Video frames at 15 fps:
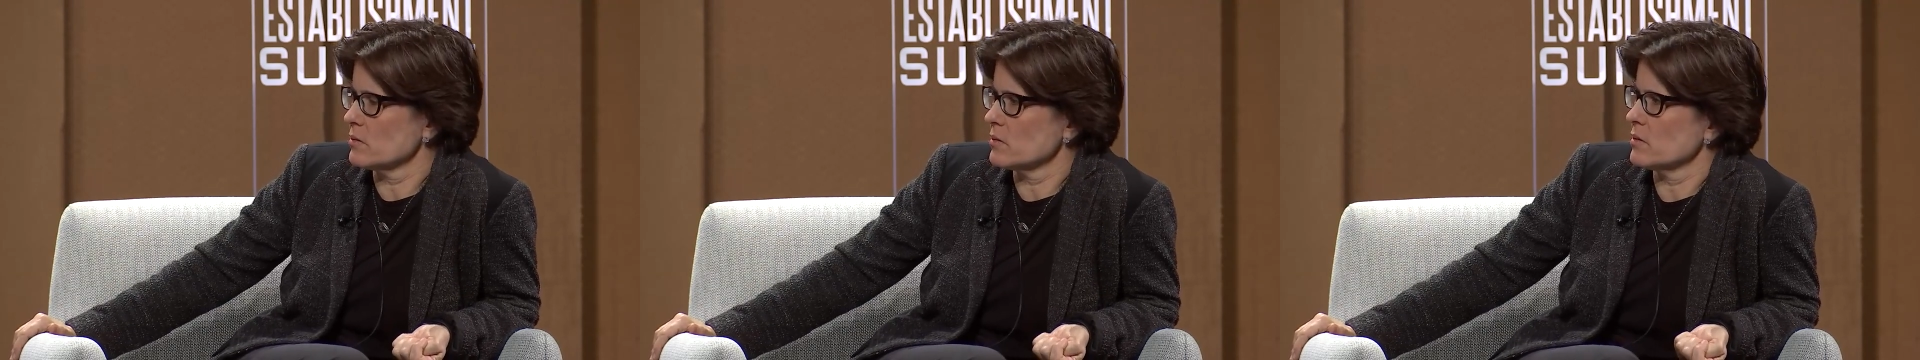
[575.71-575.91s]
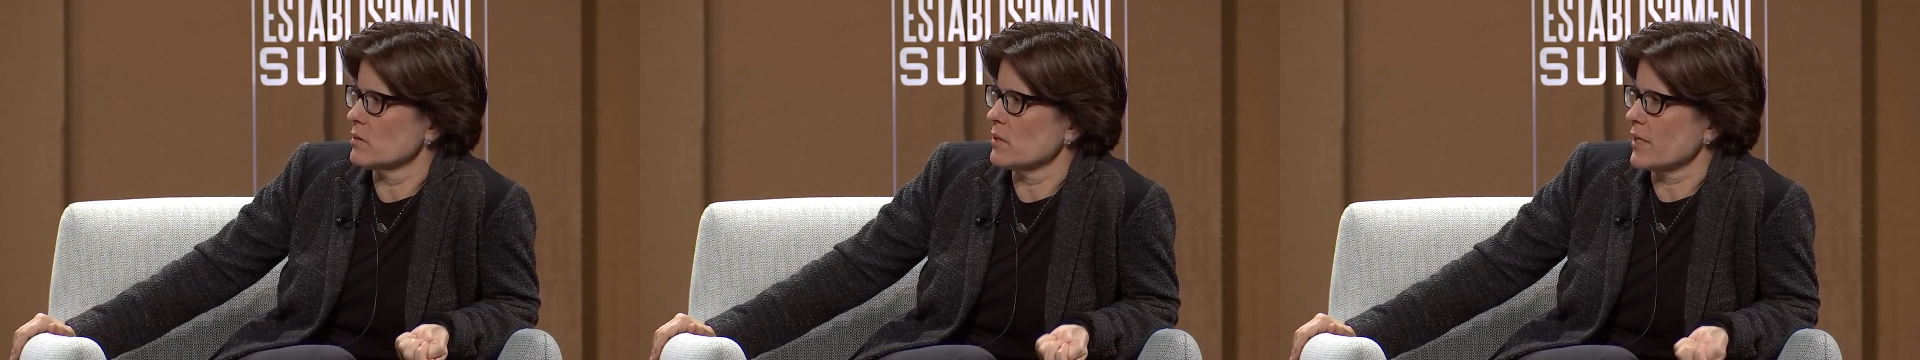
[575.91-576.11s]

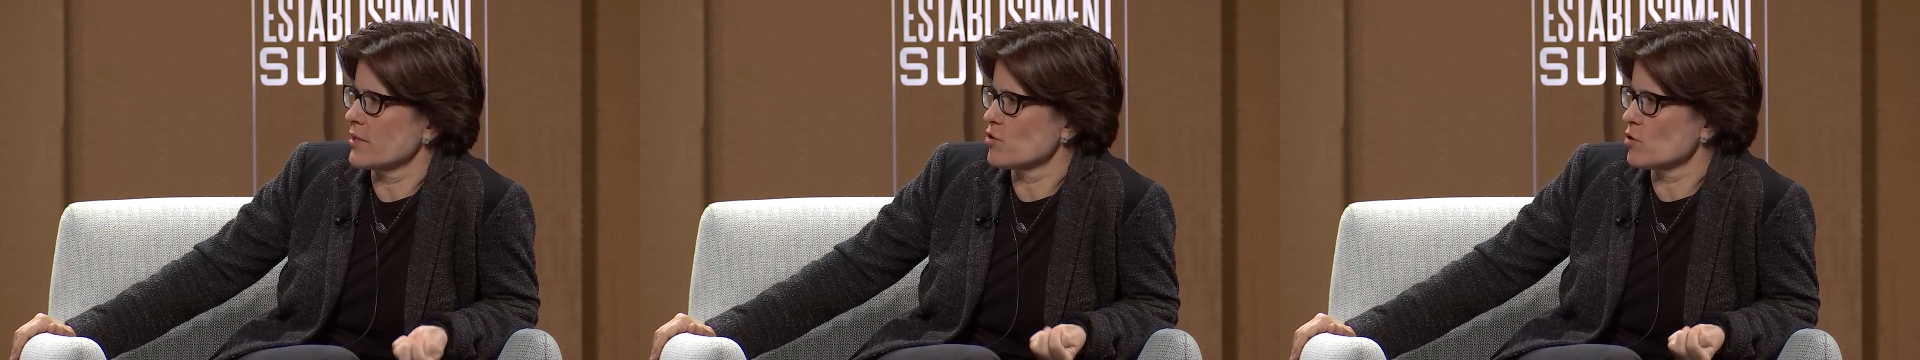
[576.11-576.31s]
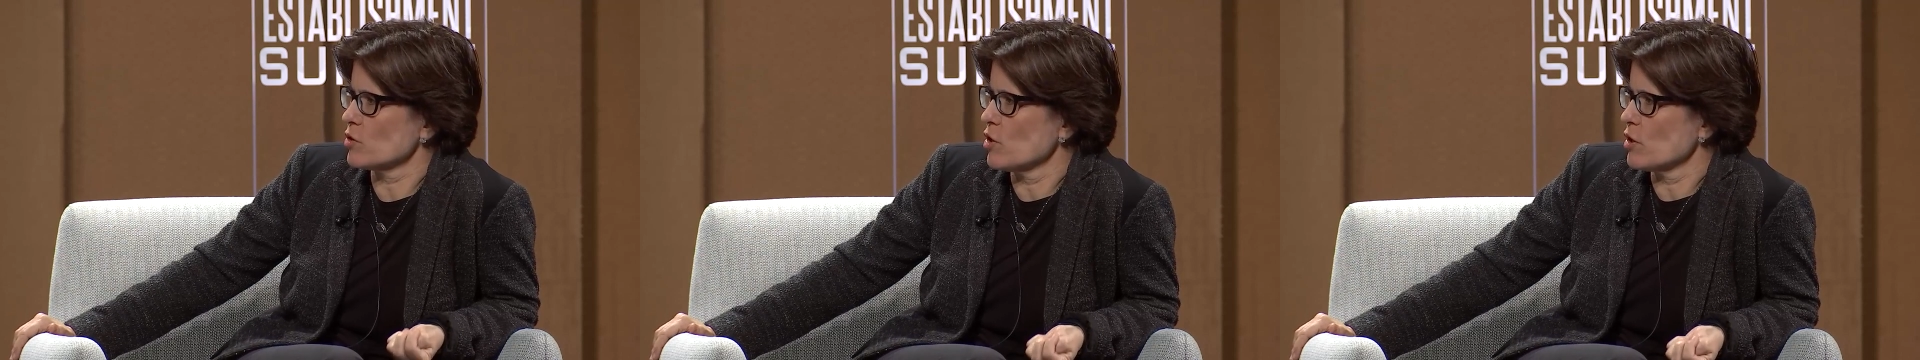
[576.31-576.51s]
an
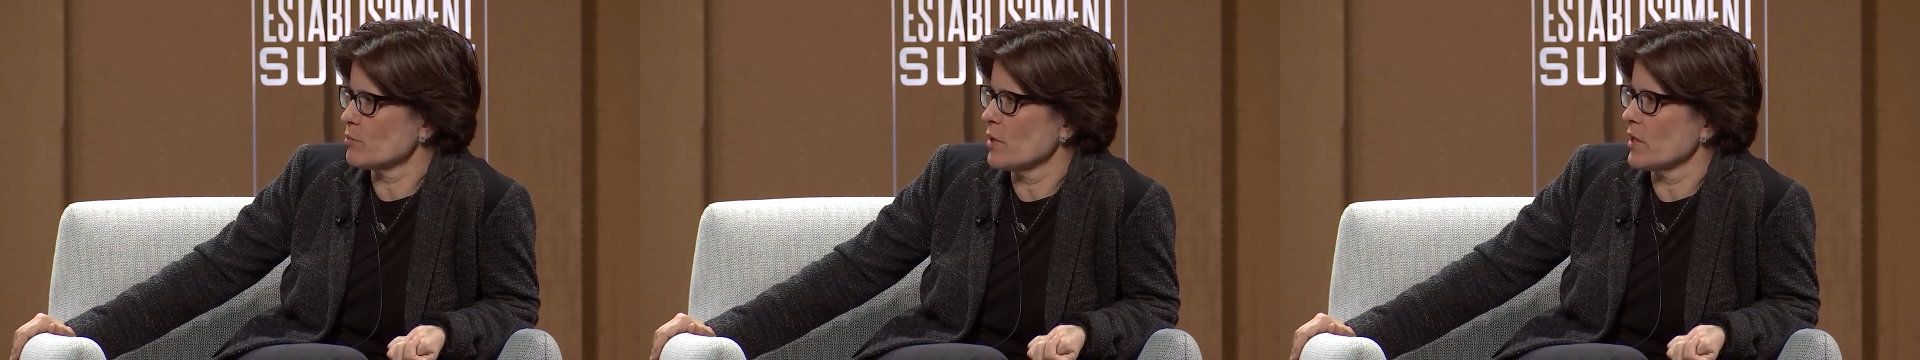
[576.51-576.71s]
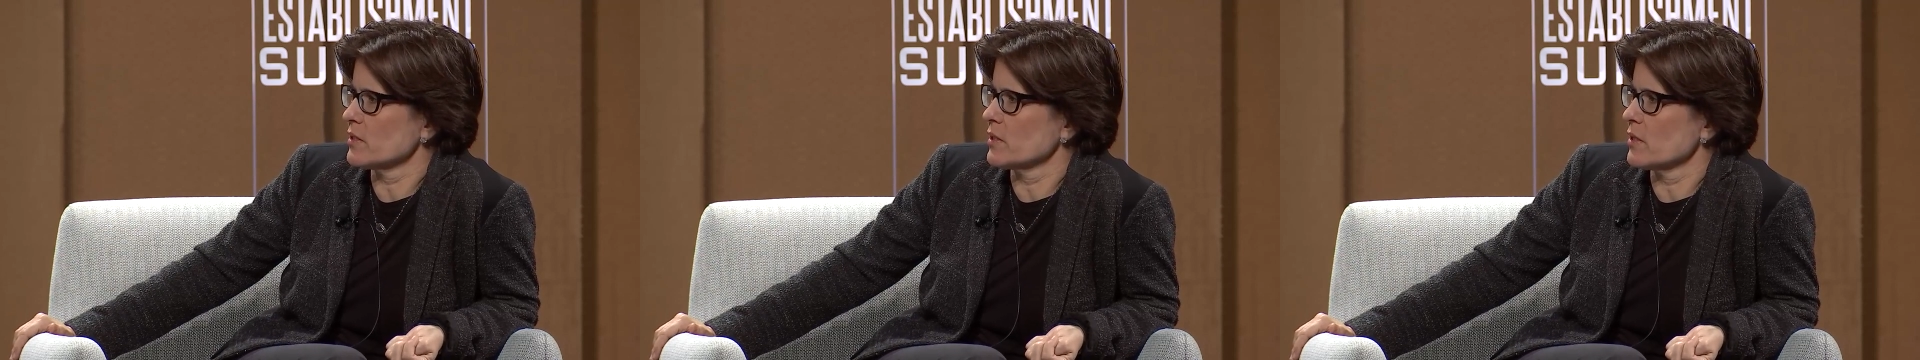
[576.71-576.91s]
extra long
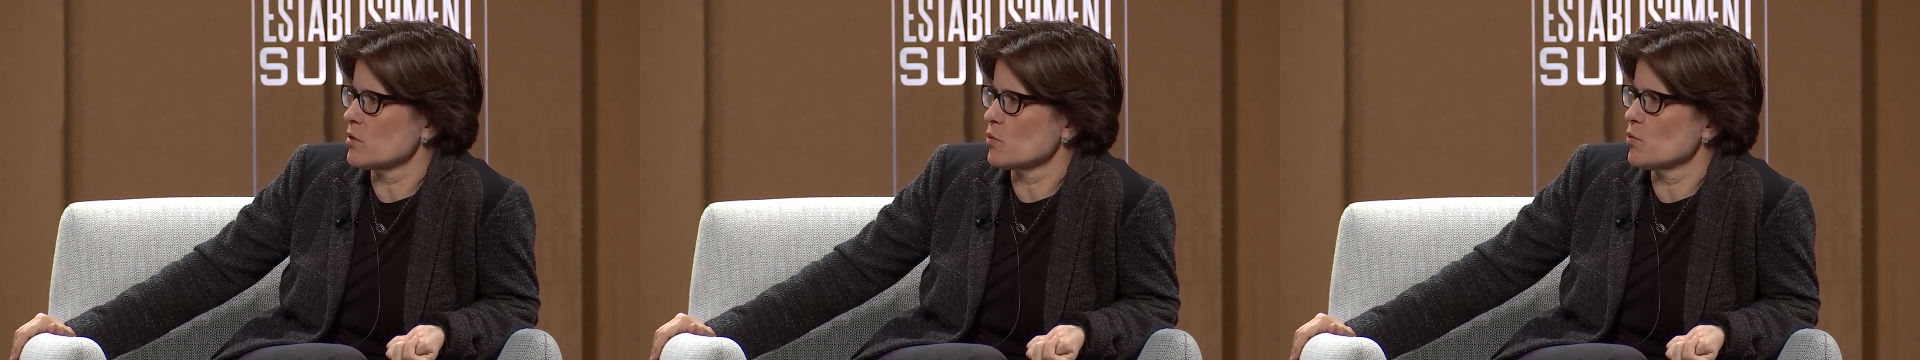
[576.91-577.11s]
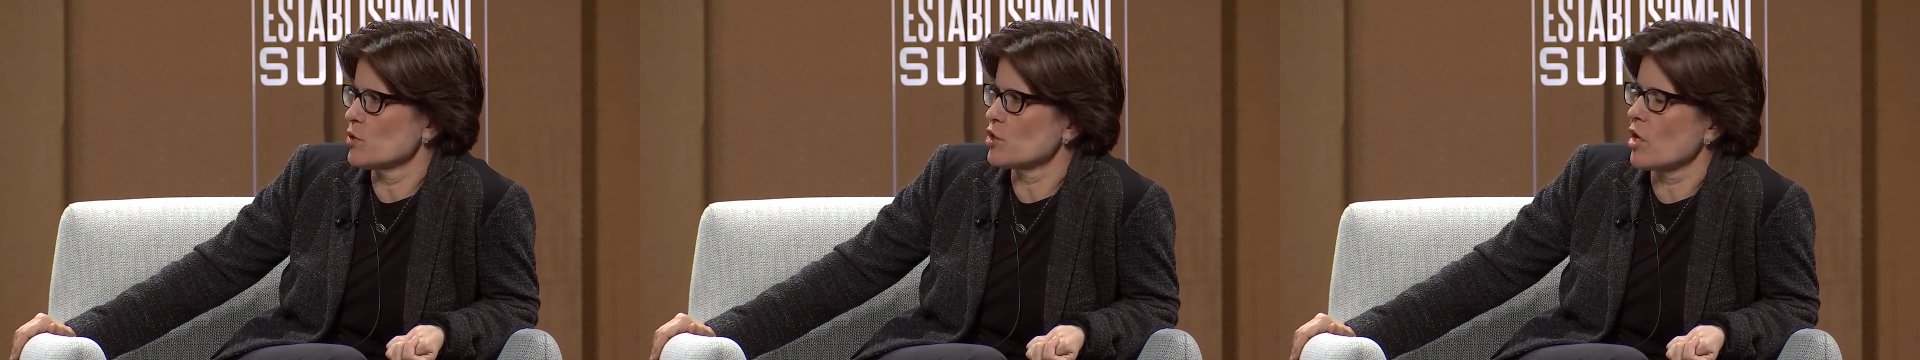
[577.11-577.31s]
podcast, where we